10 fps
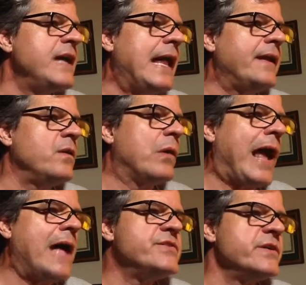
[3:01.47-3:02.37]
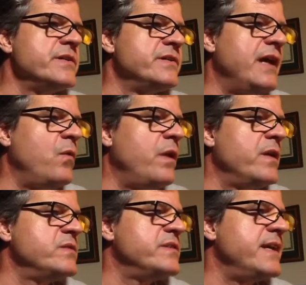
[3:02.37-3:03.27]
Ollie Rogers at
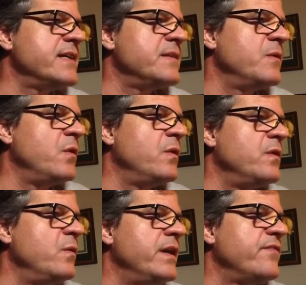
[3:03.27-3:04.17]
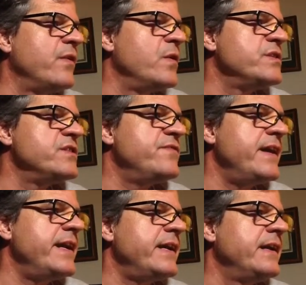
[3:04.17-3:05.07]
106. I'm going with Ferocious
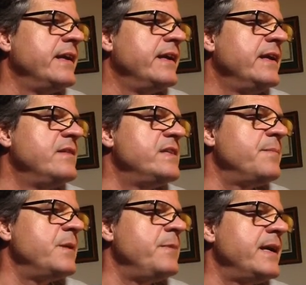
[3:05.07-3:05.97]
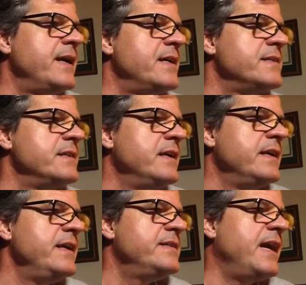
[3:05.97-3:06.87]
Fennec simply because
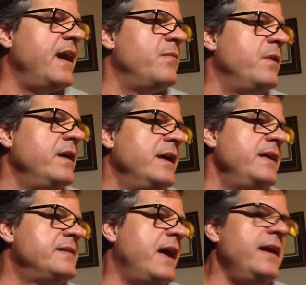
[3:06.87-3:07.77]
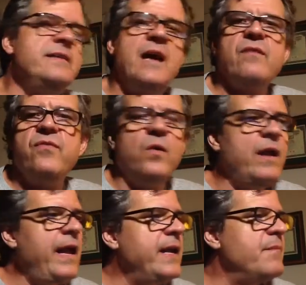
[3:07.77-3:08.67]
he's got a full
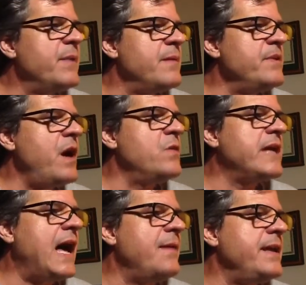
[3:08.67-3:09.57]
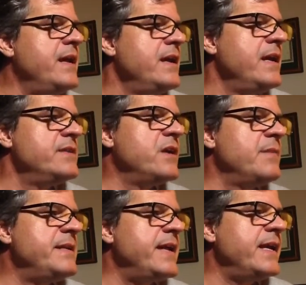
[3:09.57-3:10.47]
lineup. But I know Tommy is going to
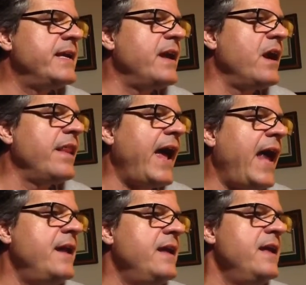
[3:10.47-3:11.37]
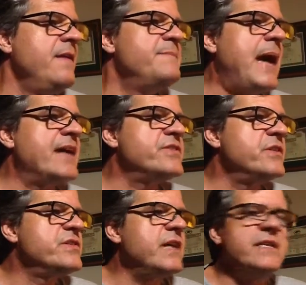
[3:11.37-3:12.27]
be taking care of that.
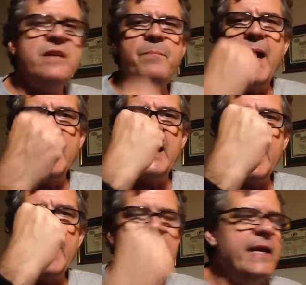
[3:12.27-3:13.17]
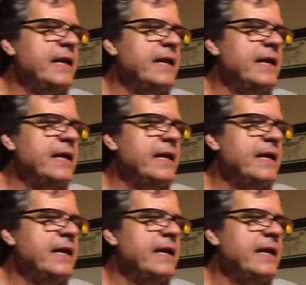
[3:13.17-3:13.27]
Bastard Sons of Pele.